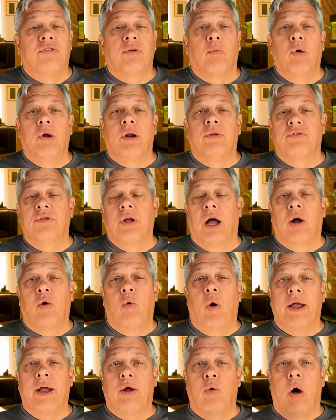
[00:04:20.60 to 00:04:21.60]
of someone that's not
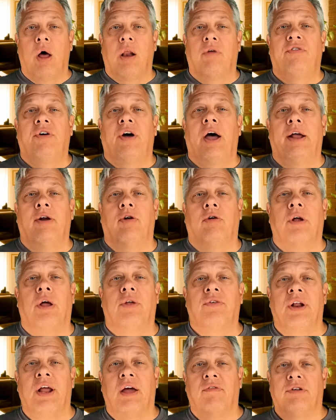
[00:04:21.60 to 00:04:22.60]
quite qualified or
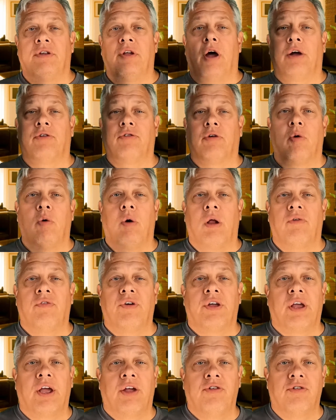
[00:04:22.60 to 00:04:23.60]
doesn't have a doctor
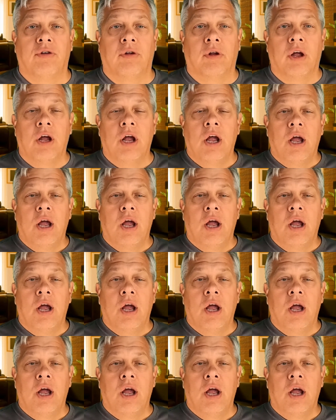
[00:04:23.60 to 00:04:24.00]
qualification,